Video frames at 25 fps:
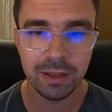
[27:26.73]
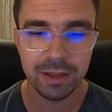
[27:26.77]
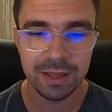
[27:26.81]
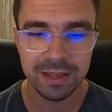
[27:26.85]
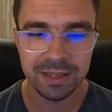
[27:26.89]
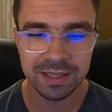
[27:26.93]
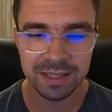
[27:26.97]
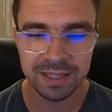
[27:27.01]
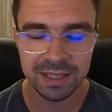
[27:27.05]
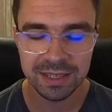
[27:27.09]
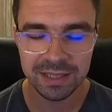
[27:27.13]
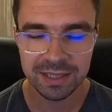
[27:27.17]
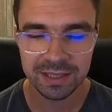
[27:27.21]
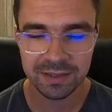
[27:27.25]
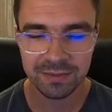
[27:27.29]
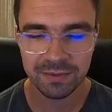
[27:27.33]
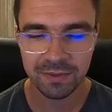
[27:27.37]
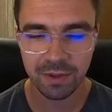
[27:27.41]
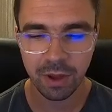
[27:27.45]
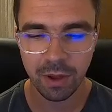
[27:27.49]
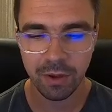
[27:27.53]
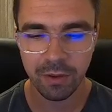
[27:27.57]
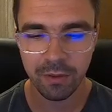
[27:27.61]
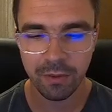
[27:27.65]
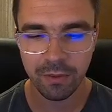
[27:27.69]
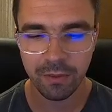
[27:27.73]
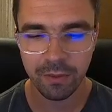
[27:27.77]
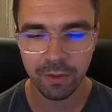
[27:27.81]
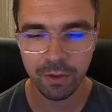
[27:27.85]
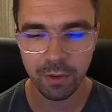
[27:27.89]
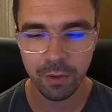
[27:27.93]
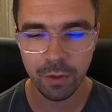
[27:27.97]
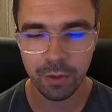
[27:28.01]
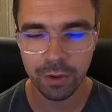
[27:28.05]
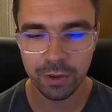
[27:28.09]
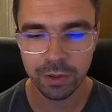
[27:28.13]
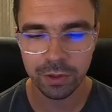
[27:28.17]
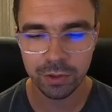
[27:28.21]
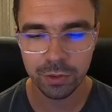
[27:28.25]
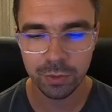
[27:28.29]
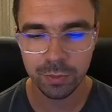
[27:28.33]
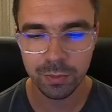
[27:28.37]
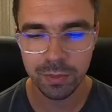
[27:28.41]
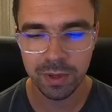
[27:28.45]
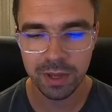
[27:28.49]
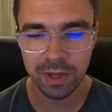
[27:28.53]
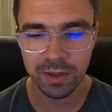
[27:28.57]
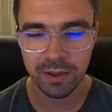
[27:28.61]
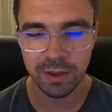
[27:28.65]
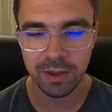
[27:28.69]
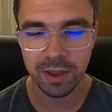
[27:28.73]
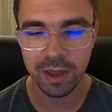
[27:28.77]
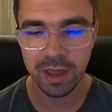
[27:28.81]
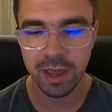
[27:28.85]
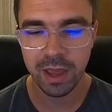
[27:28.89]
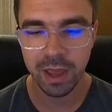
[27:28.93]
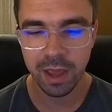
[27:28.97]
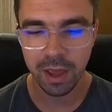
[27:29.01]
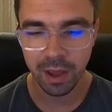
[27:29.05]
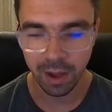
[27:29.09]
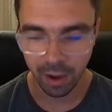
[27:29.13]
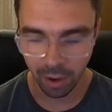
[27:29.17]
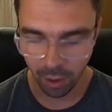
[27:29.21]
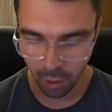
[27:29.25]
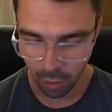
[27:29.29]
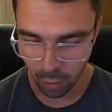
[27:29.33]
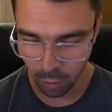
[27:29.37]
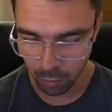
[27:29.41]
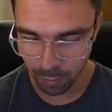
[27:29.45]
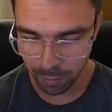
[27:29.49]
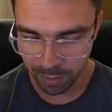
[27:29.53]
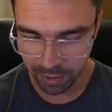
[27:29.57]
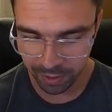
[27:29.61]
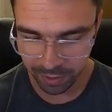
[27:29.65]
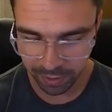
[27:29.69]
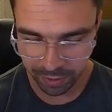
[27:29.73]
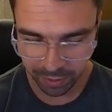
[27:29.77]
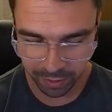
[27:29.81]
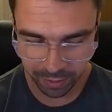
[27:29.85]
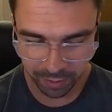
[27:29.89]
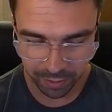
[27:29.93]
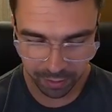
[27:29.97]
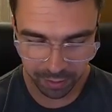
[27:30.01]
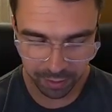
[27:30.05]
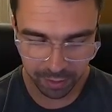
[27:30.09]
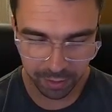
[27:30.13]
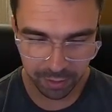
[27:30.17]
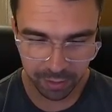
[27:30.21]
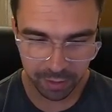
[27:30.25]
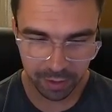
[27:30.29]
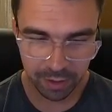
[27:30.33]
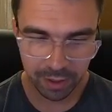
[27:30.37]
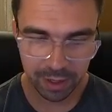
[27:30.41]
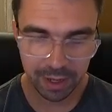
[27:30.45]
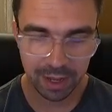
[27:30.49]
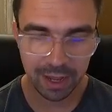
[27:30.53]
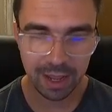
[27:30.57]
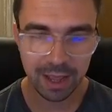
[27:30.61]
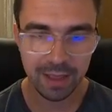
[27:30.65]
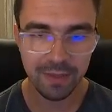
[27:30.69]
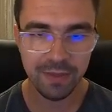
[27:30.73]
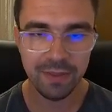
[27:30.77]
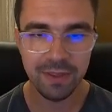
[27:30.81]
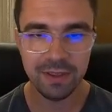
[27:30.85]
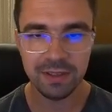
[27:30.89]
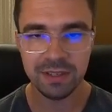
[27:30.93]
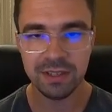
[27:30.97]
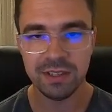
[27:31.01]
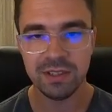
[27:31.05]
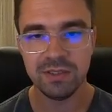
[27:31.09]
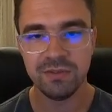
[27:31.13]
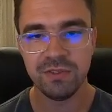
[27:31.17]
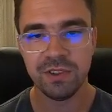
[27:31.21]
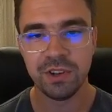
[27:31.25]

this is going to be open, and this is